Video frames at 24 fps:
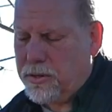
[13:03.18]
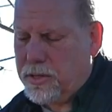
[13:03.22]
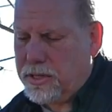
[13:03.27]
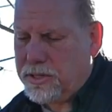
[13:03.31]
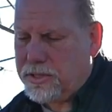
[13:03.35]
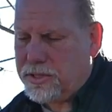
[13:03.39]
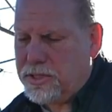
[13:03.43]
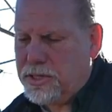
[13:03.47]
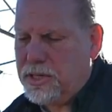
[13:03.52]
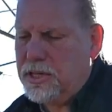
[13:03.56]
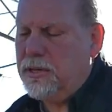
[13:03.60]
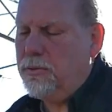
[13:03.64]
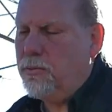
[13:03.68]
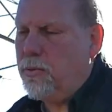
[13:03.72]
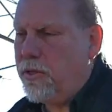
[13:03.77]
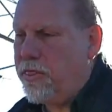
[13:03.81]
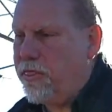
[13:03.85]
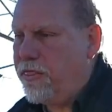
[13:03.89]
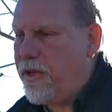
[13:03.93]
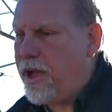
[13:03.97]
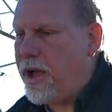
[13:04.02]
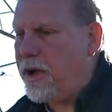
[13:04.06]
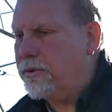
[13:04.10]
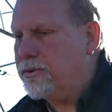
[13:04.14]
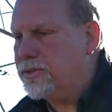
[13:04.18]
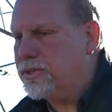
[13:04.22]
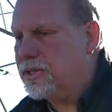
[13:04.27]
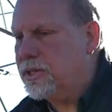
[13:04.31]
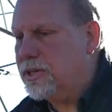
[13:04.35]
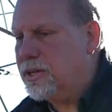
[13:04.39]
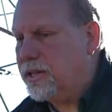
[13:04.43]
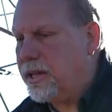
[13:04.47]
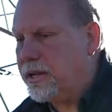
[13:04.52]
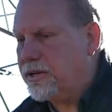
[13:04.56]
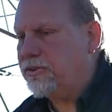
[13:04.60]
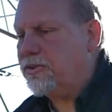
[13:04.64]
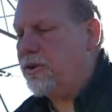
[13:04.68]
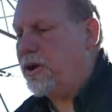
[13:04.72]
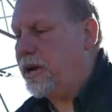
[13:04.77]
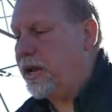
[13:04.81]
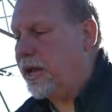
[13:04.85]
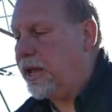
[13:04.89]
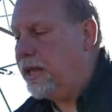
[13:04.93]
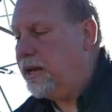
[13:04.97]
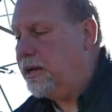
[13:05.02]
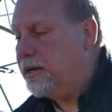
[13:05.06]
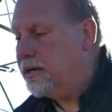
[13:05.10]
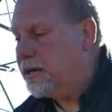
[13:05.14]
this T1000 electronic
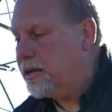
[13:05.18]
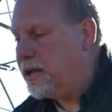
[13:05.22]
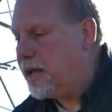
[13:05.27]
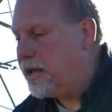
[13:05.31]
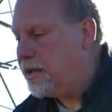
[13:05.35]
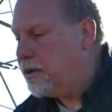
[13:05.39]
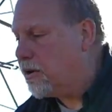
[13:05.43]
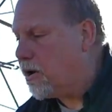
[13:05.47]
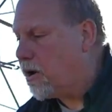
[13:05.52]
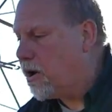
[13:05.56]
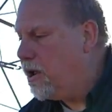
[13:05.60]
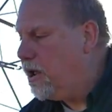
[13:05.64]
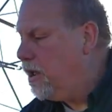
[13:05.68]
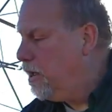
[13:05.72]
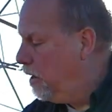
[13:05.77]
hit indicator.